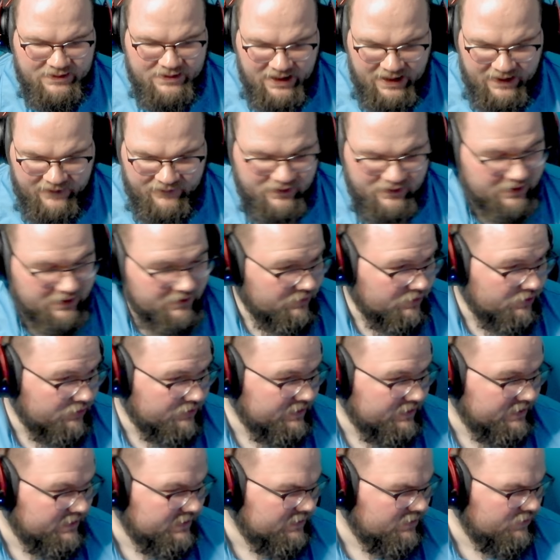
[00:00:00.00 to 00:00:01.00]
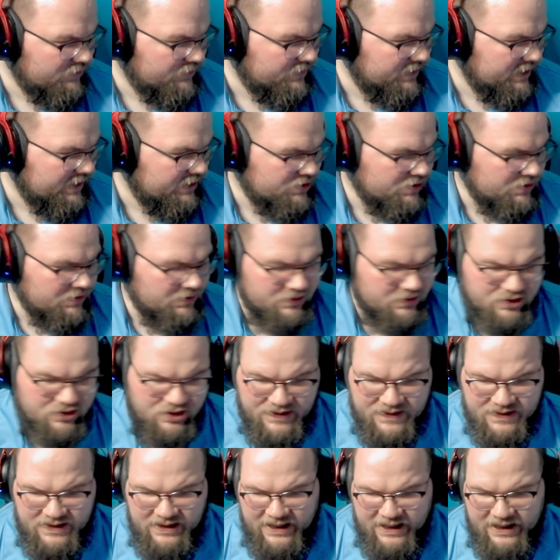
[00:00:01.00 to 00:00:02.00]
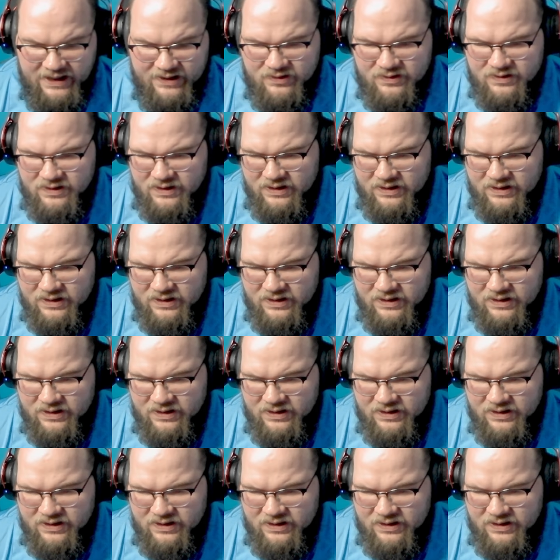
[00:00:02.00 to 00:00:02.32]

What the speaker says: haven't looked at the location just yet,